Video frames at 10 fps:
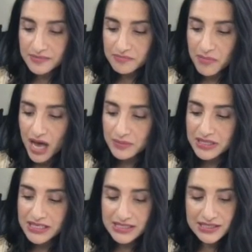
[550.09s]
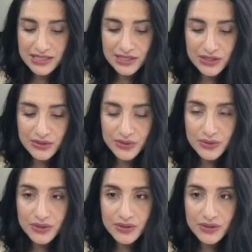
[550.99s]
Mom, Liz, and
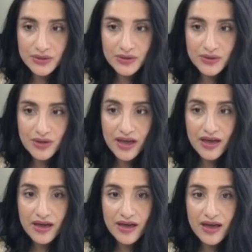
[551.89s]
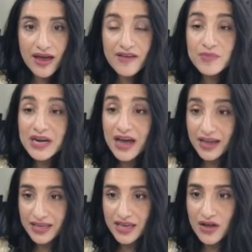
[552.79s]
Lou have been
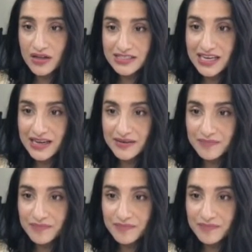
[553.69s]
hiking all day.